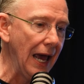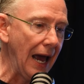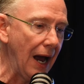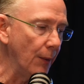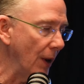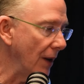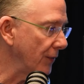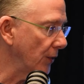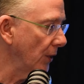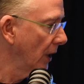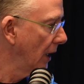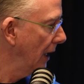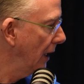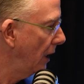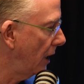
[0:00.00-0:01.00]
However,
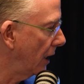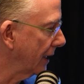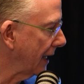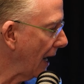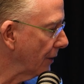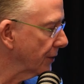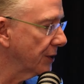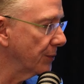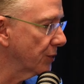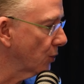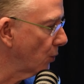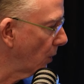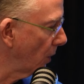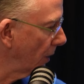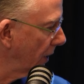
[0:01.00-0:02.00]
a calcium
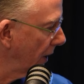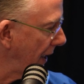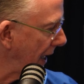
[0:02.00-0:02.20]
score